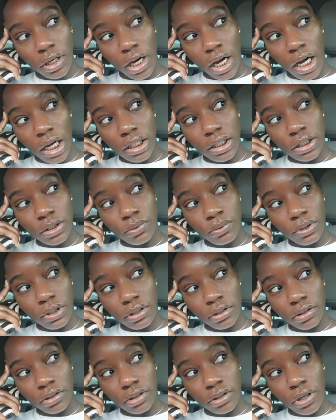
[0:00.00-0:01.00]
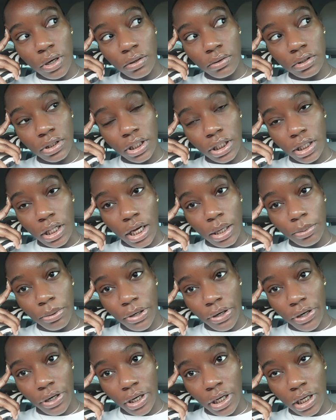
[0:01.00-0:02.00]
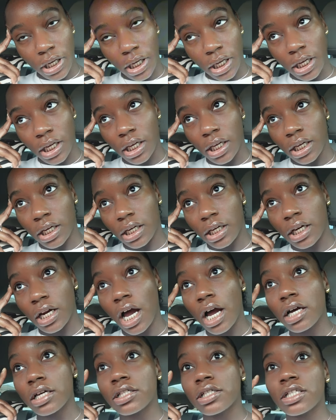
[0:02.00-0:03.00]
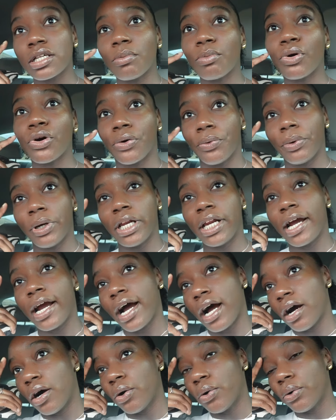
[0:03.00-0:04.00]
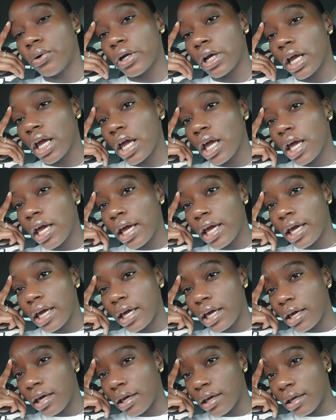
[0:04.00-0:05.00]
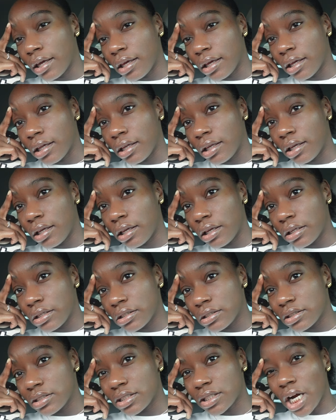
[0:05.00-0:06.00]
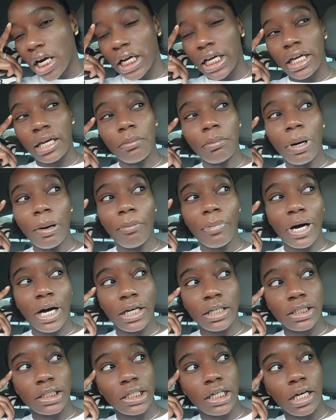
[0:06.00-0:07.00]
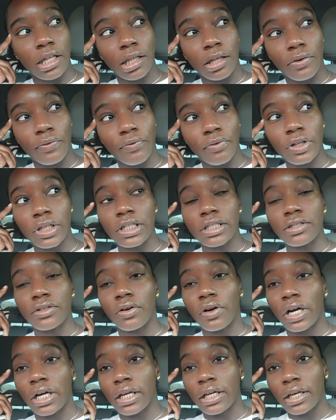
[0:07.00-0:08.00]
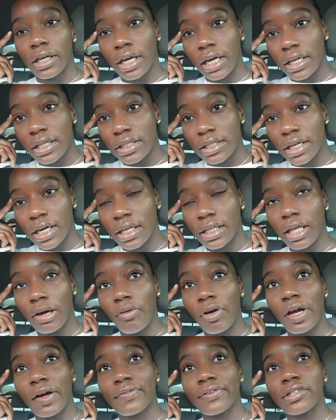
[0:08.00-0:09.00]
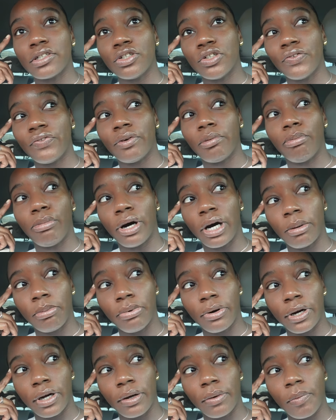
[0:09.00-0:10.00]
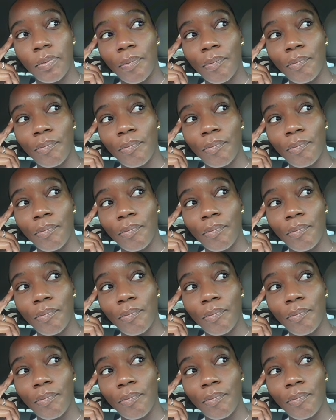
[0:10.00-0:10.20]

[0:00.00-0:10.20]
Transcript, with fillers: I just want to go in the library and knock some more reading out and start getting my mind together for this graded essay that we have to do for bar prep.